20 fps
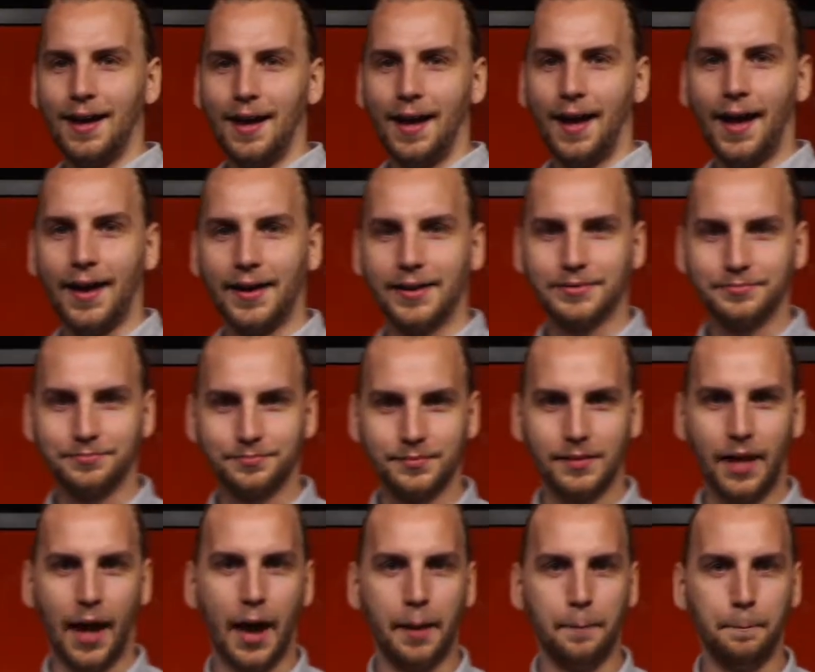Hi,
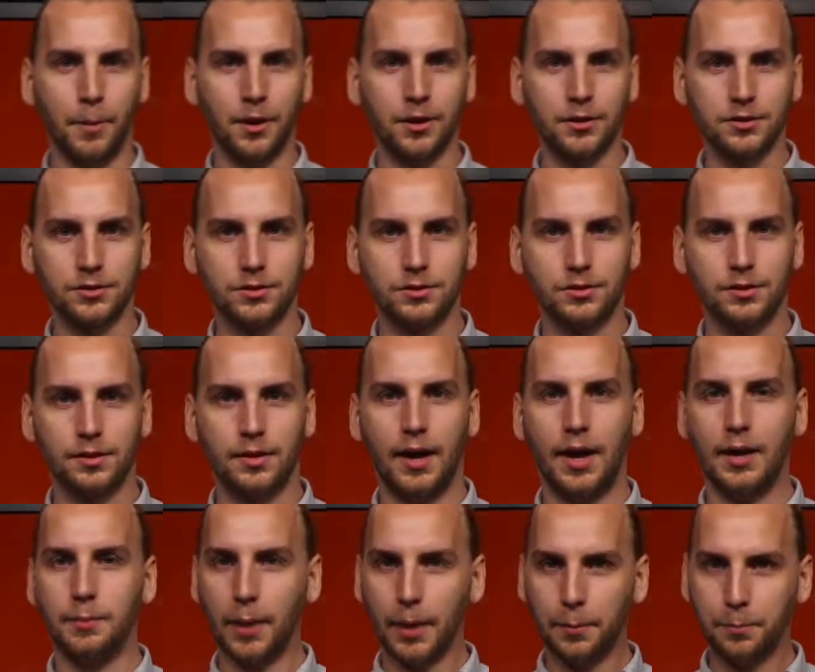I'm Markus,
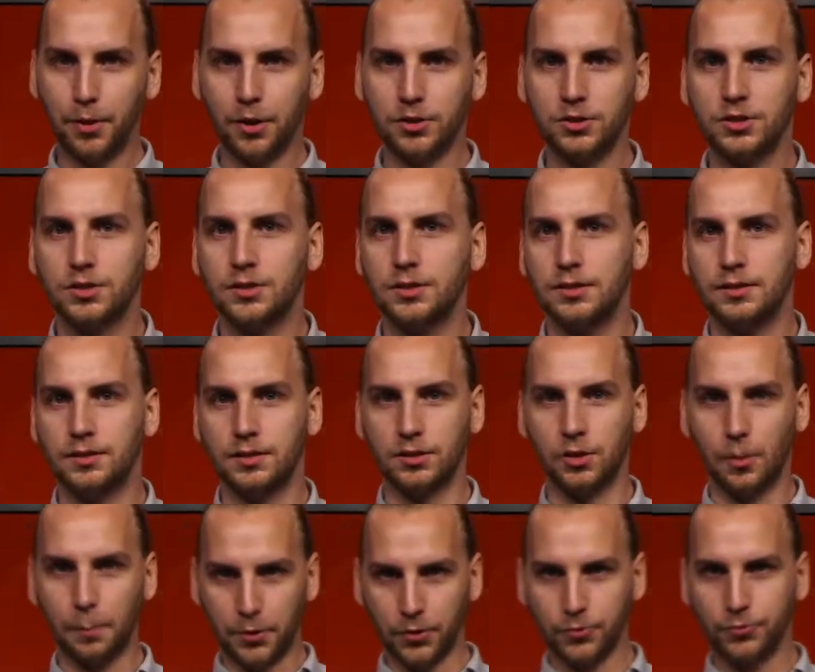and my project is in
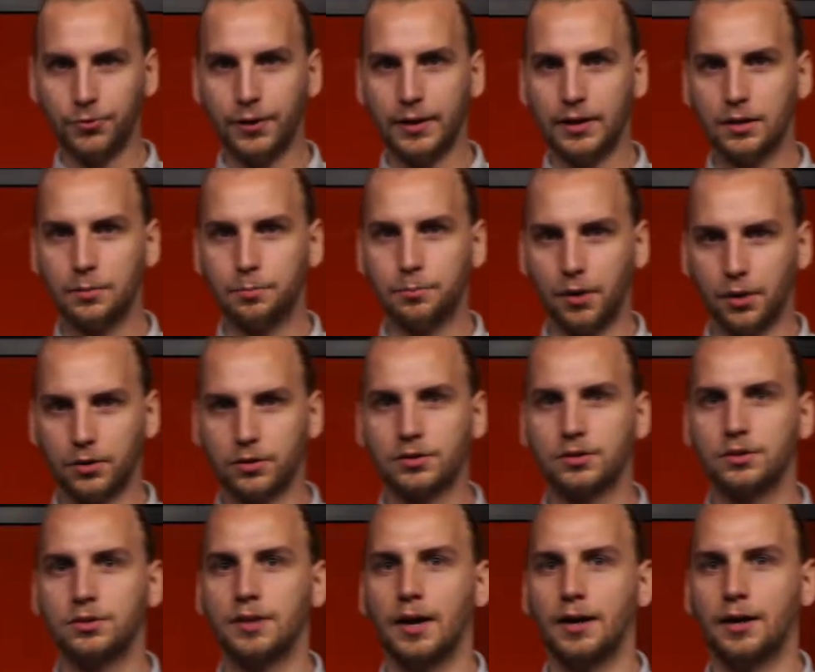computer-aided product
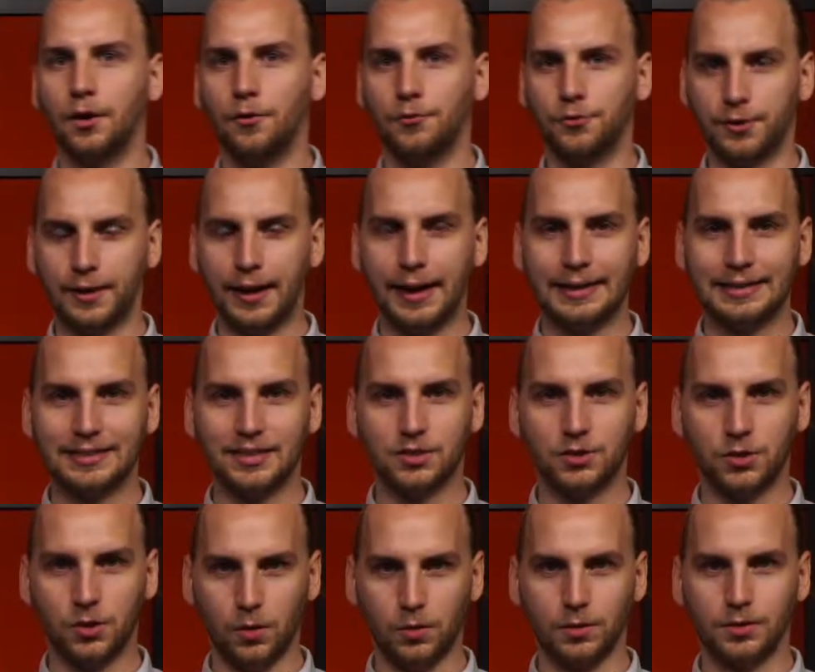design of organic
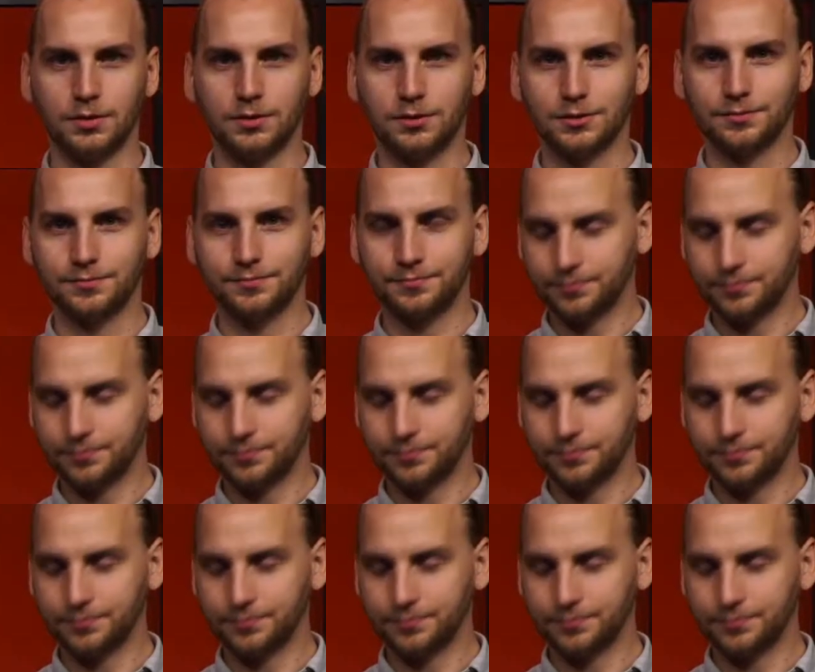coatings.